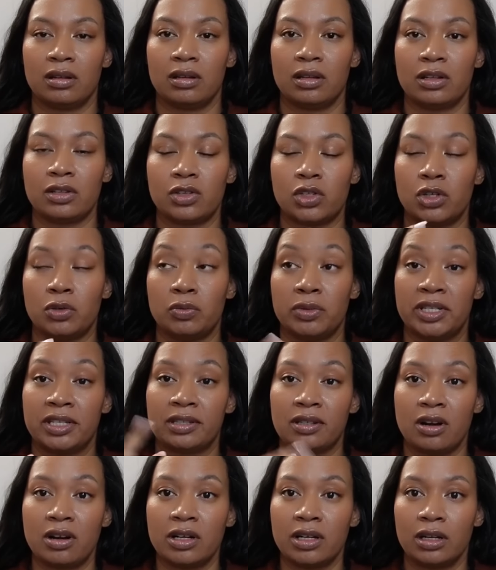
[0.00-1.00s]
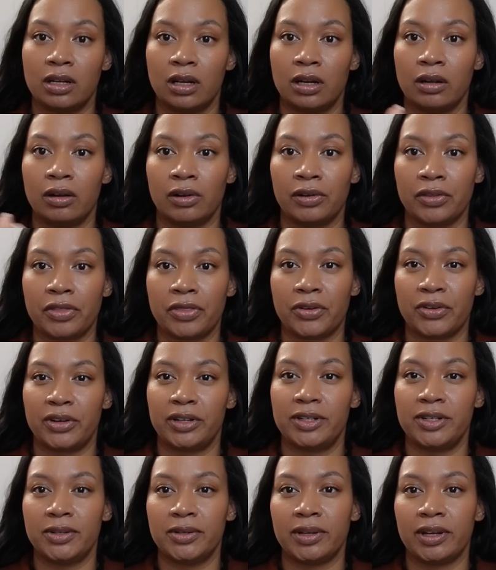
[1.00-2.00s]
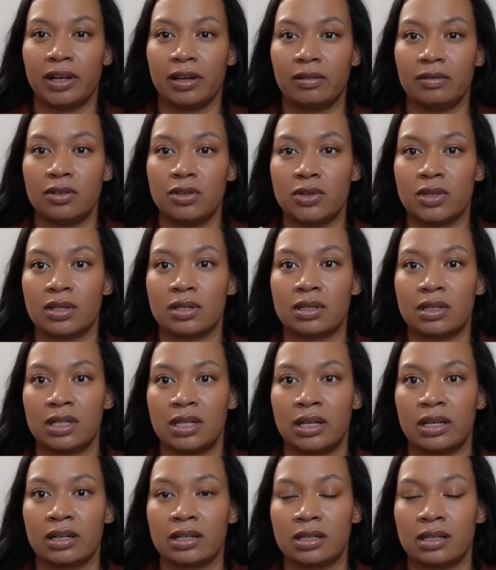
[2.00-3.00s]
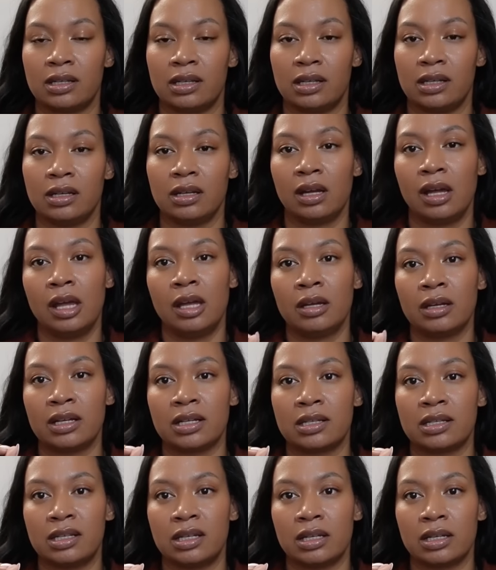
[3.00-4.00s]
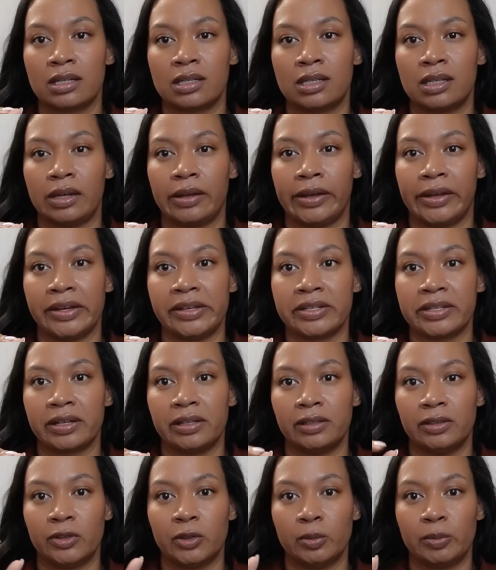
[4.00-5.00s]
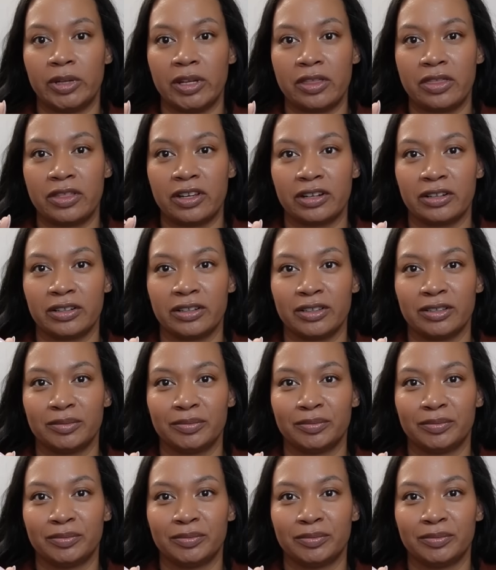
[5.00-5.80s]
She restarted it on a 32 count using CXC because CXC is a little bit thicker